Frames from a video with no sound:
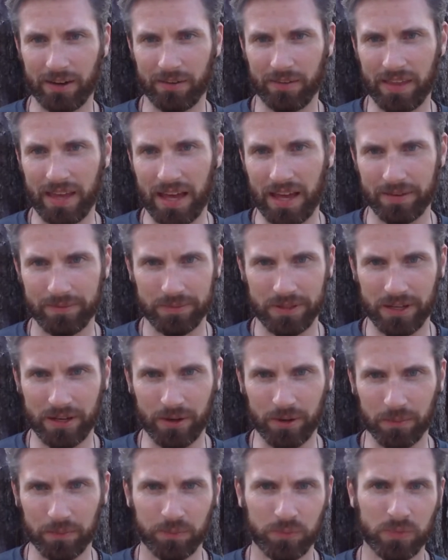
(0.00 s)
that,
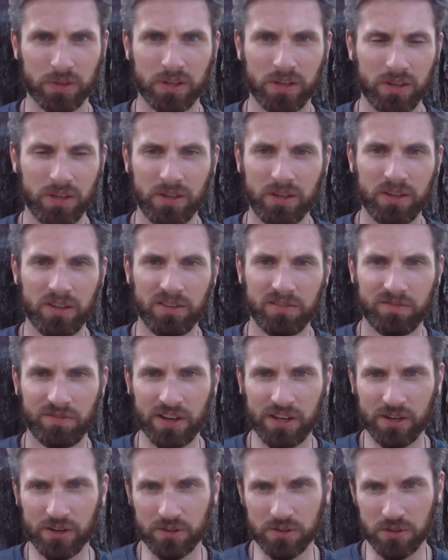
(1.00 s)

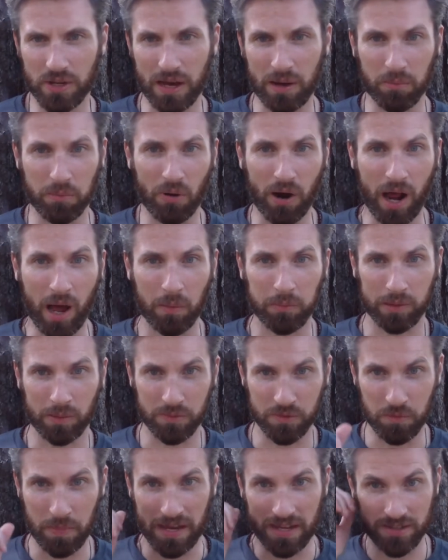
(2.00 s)
figures out
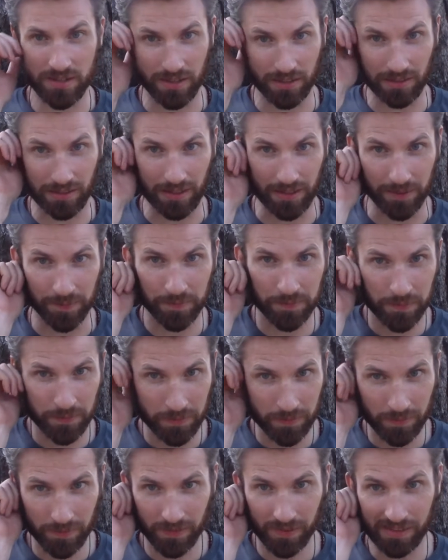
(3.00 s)
problems basically.
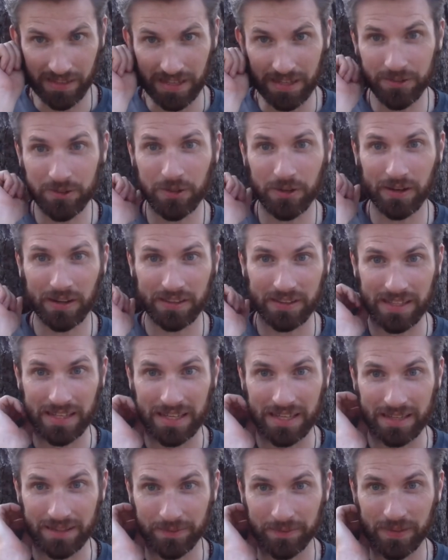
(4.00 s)
The
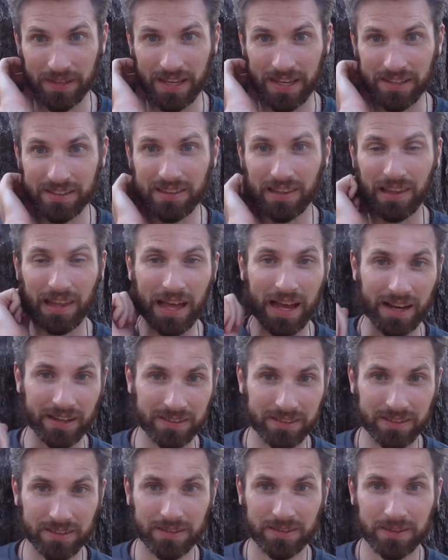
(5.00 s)
intellect
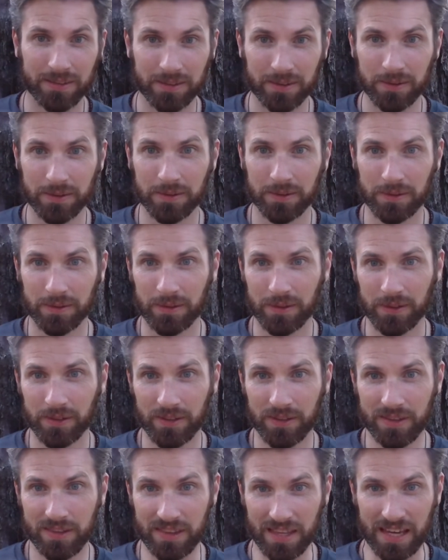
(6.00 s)

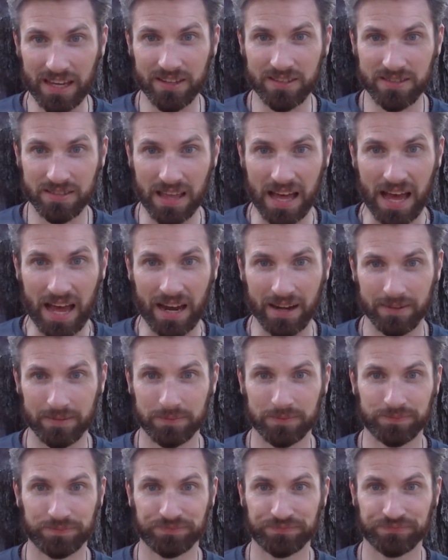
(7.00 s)
thinks that
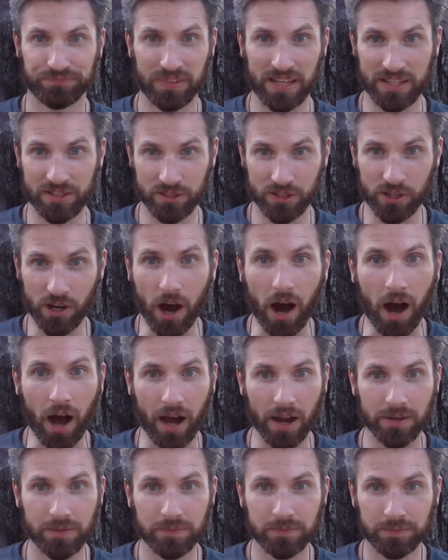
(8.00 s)
it's
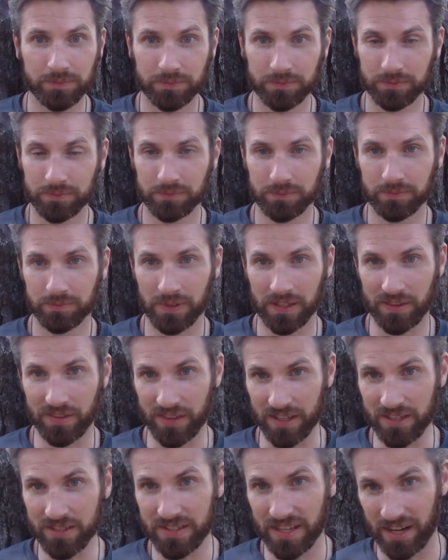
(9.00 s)
God. It
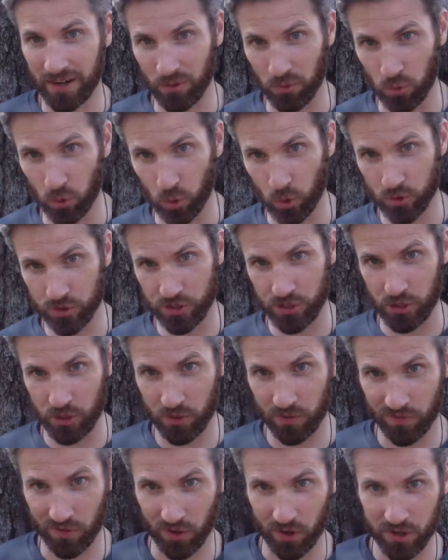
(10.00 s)
thinks that it rules the
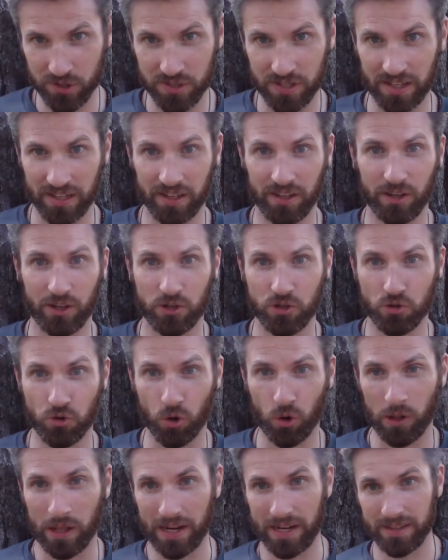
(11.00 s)
universe and it can
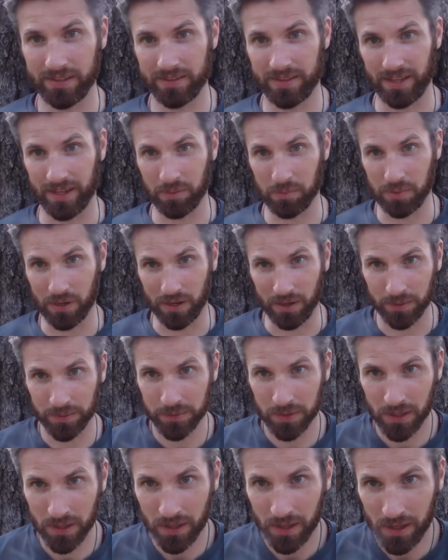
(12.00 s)
control anything, but
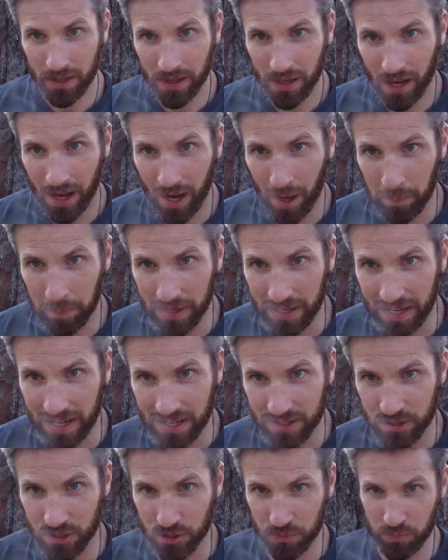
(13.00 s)

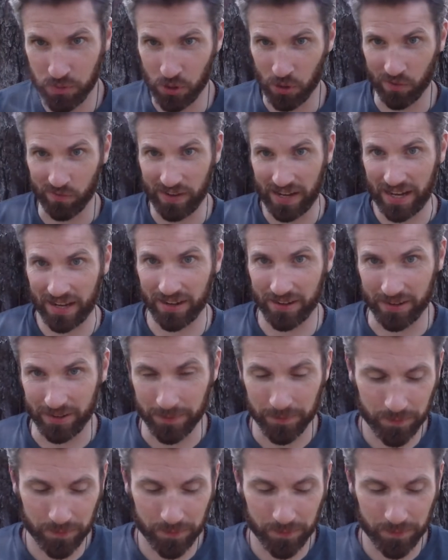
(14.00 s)
that's just pure vanity.